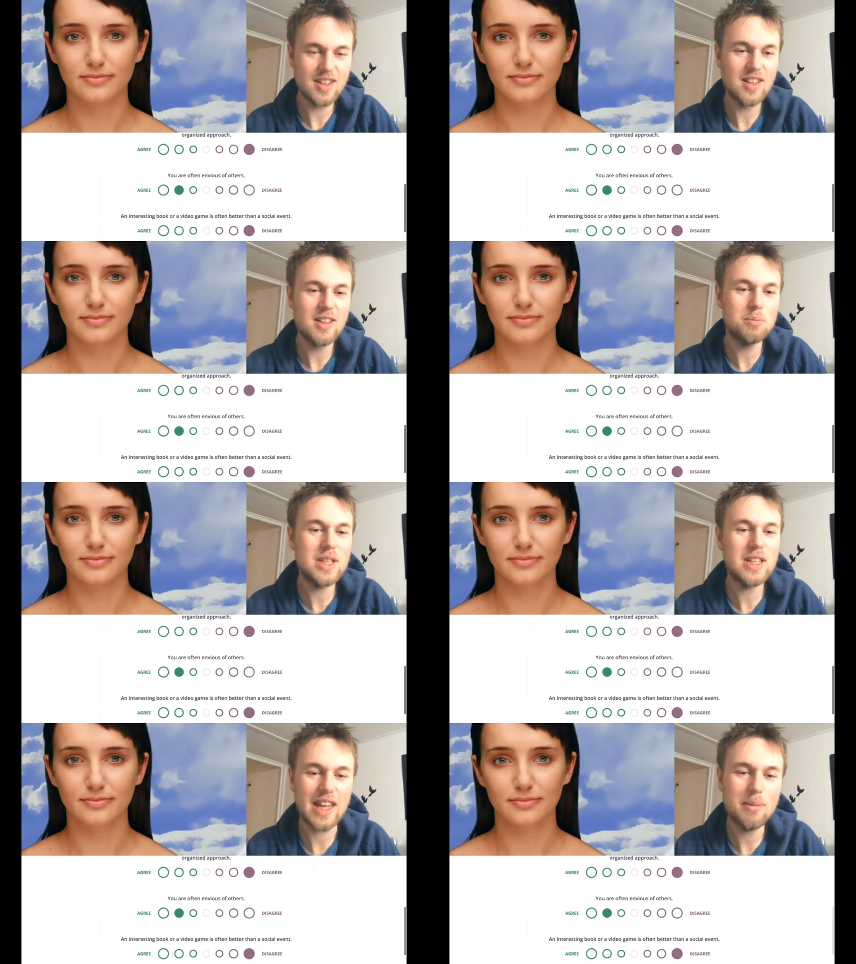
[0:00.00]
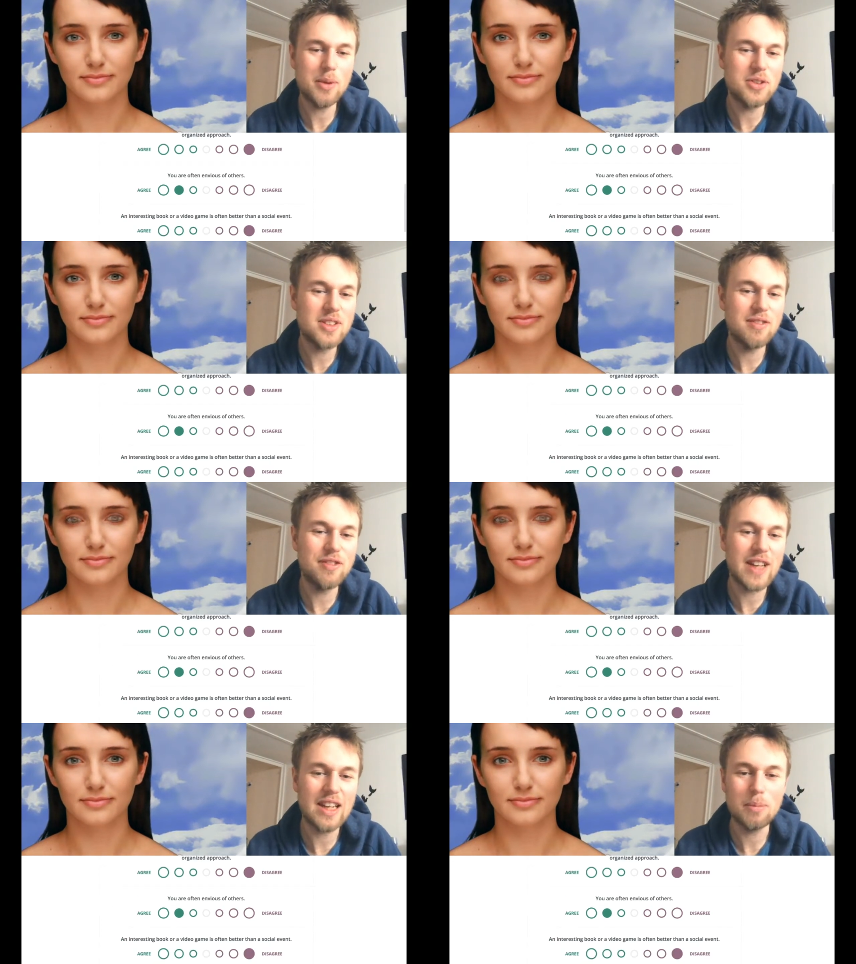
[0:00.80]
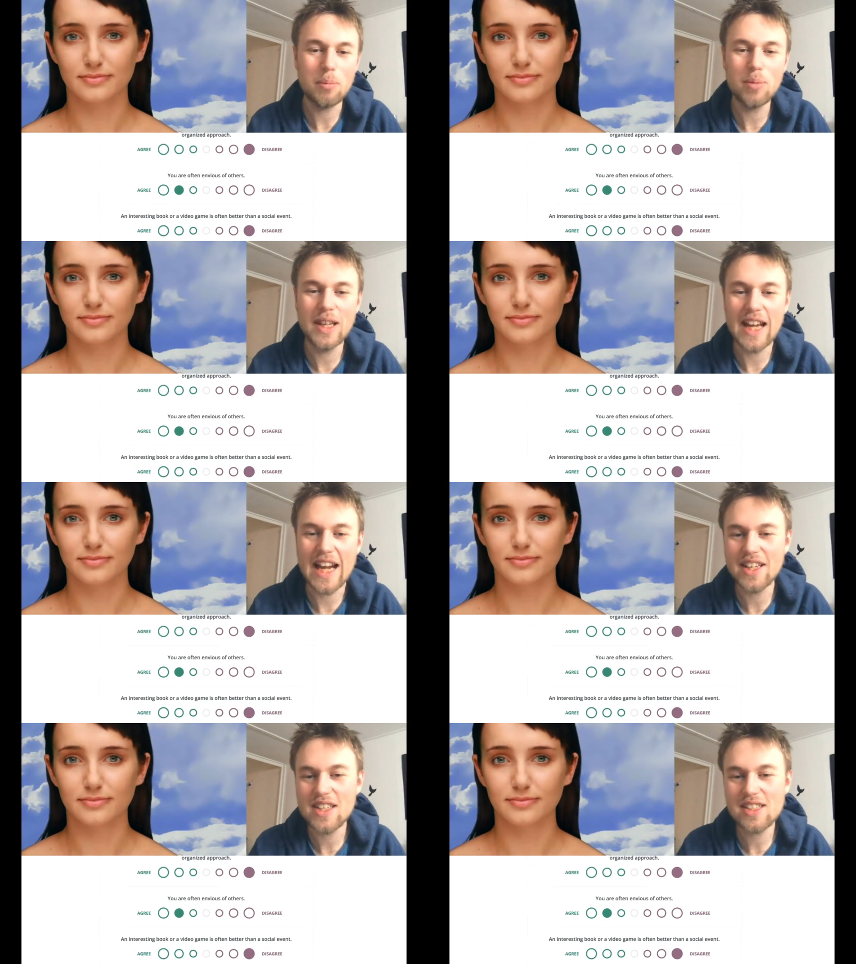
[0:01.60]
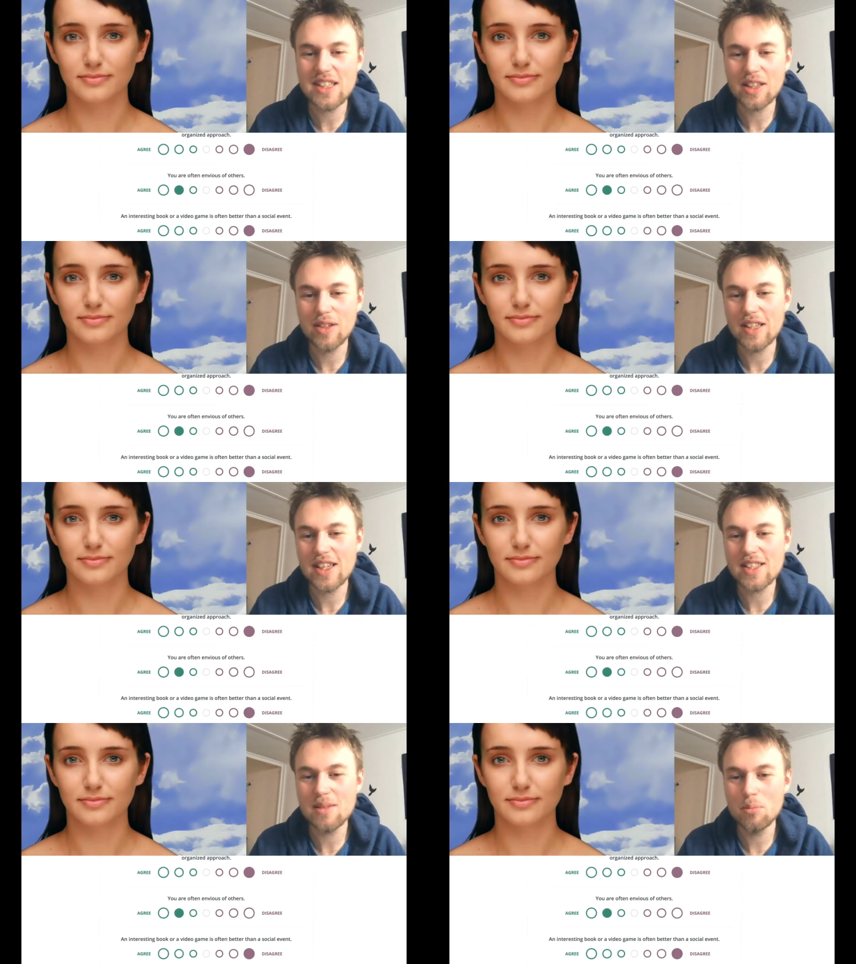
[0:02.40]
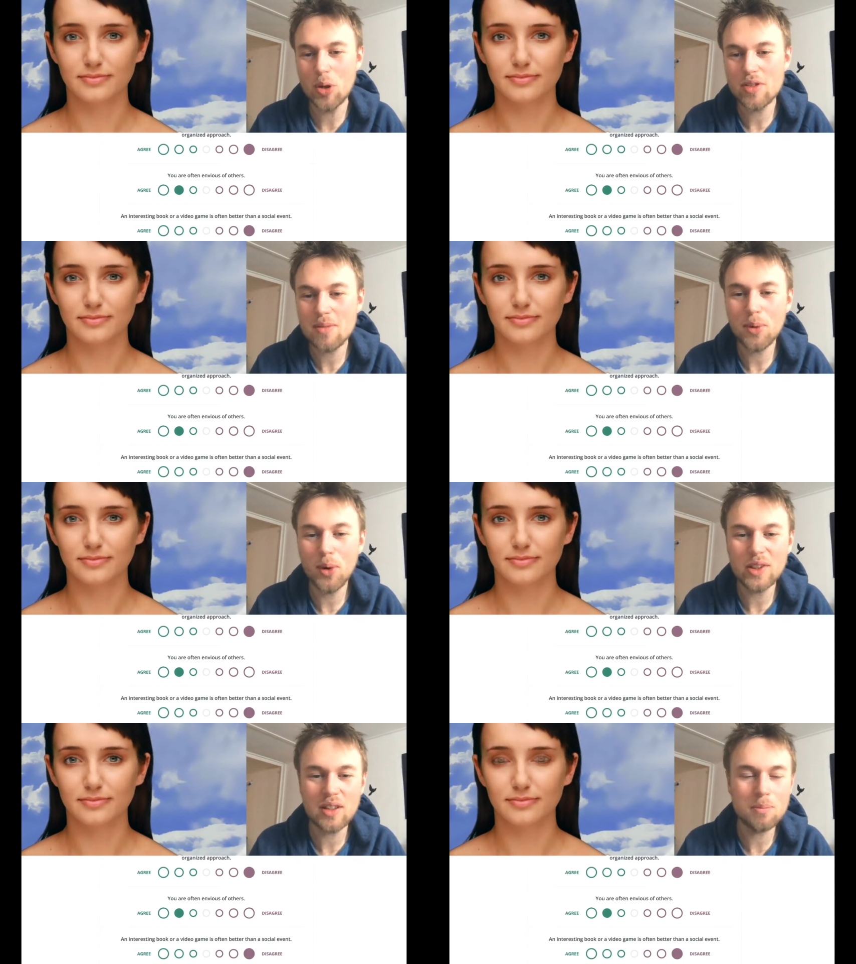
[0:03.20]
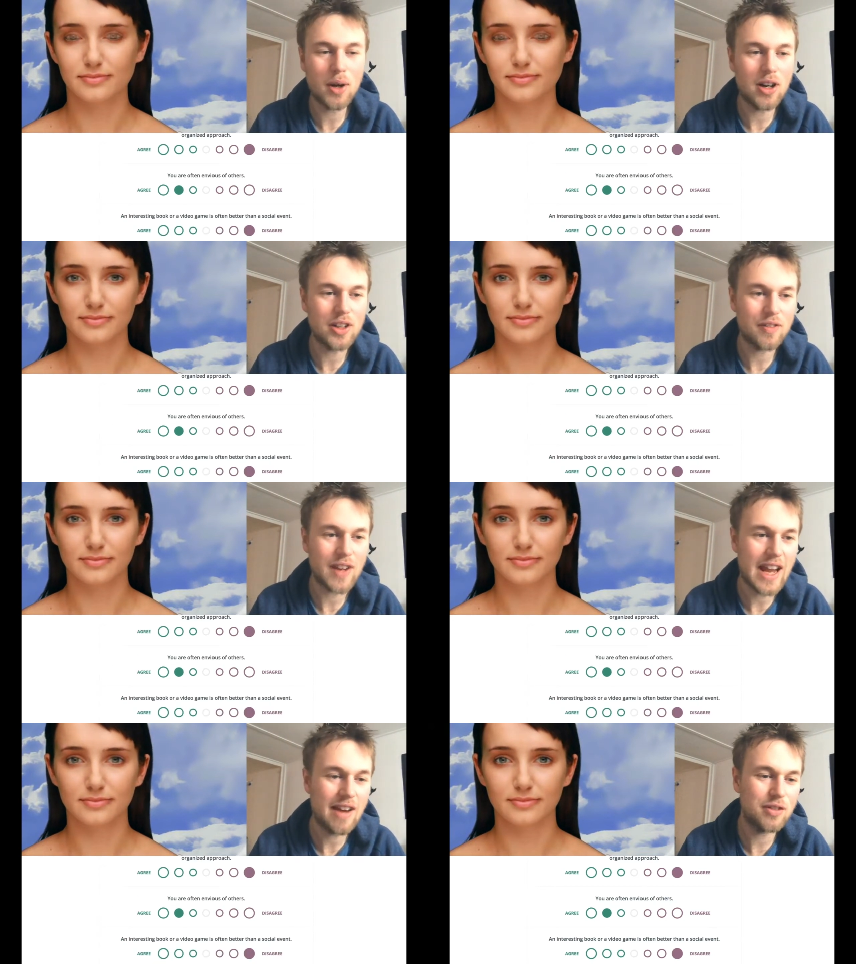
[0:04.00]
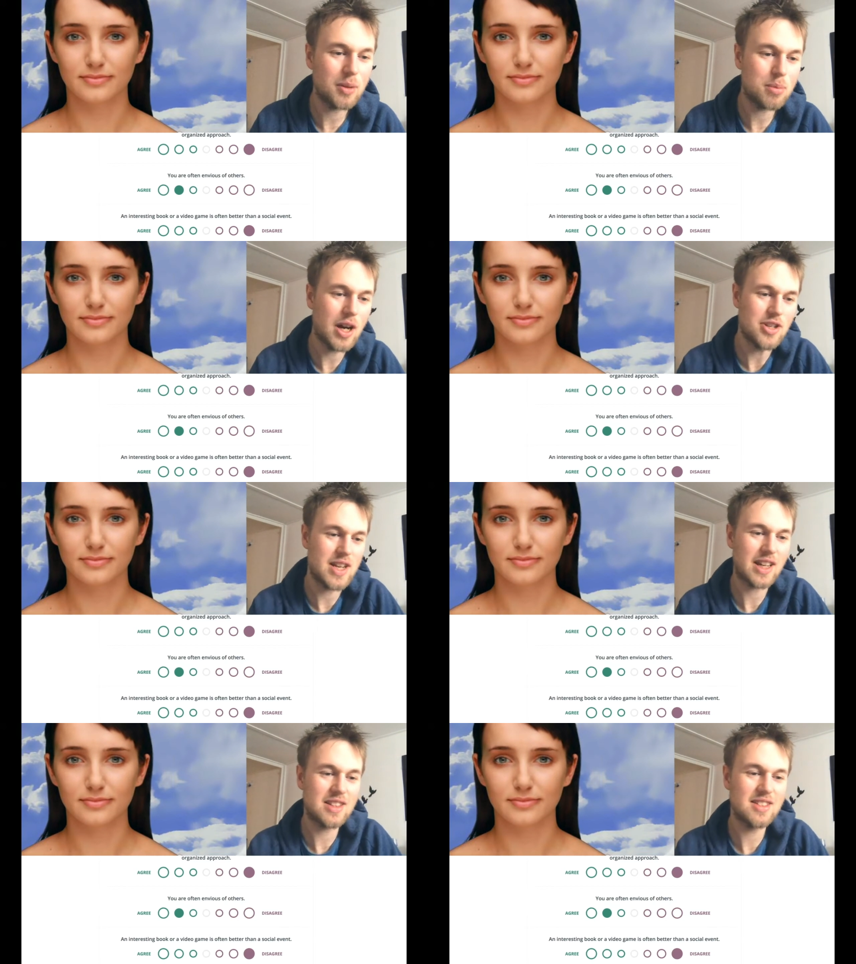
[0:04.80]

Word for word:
Speaker 1: Being able to develop a plan and stick to it is the most important part of every project.